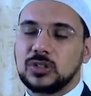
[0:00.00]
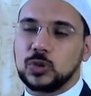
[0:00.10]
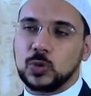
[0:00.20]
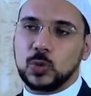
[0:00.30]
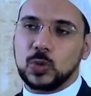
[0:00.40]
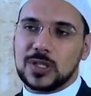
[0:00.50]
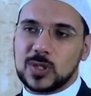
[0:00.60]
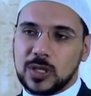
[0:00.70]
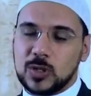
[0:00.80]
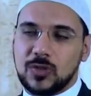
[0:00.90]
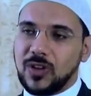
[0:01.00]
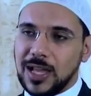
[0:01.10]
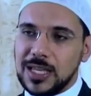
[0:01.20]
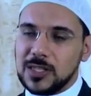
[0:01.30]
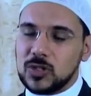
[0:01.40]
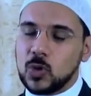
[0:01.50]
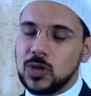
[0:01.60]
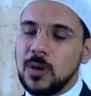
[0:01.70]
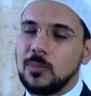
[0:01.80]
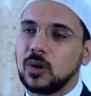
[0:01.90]
to the sons of Ali. So
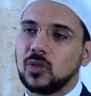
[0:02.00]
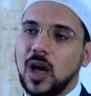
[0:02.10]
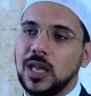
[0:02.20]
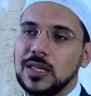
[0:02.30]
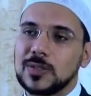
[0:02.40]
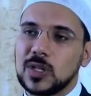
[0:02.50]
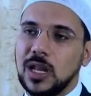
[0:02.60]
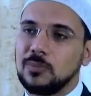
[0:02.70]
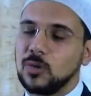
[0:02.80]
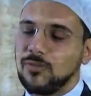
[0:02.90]
Imam Ridha alayhi salam